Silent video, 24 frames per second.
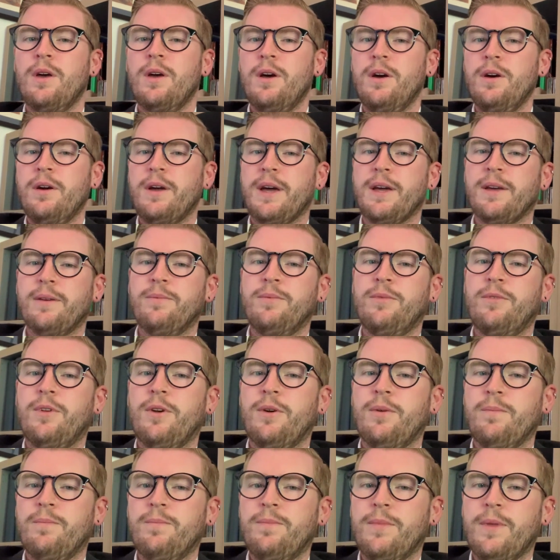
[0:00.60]
Okay,
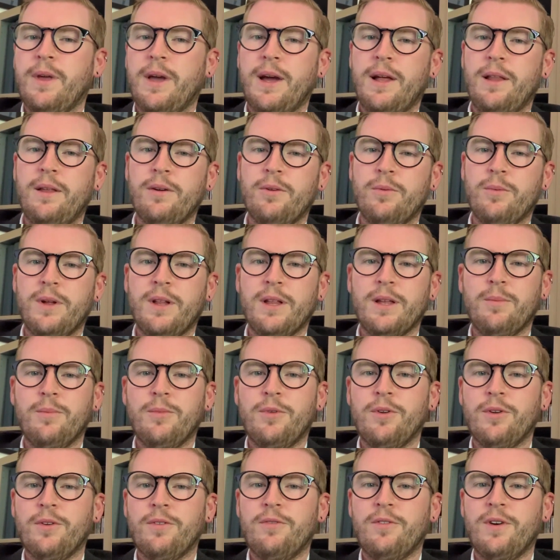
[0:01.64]
so hello and welcome
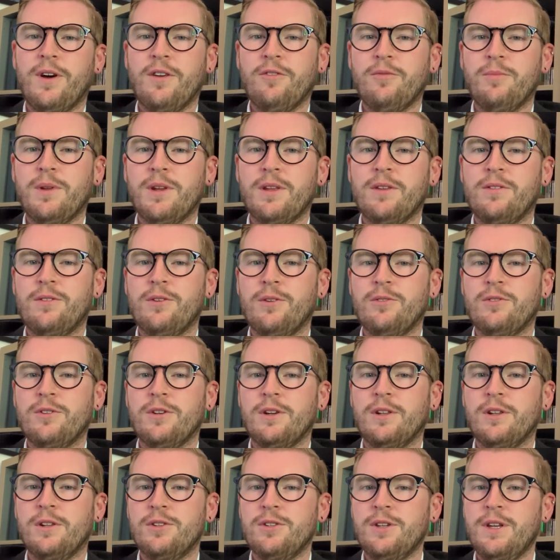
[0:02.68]
to 5 Minute
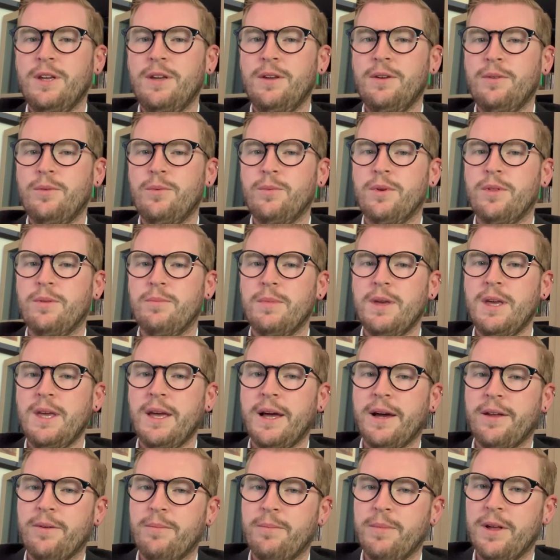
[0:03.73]
Sociology with me,
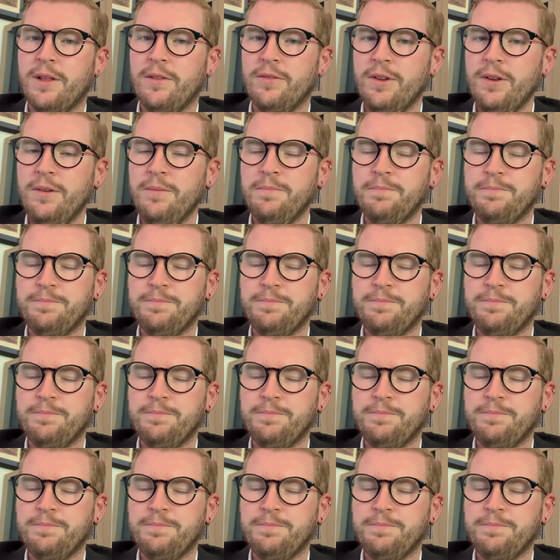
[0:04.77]
Adam Melvin.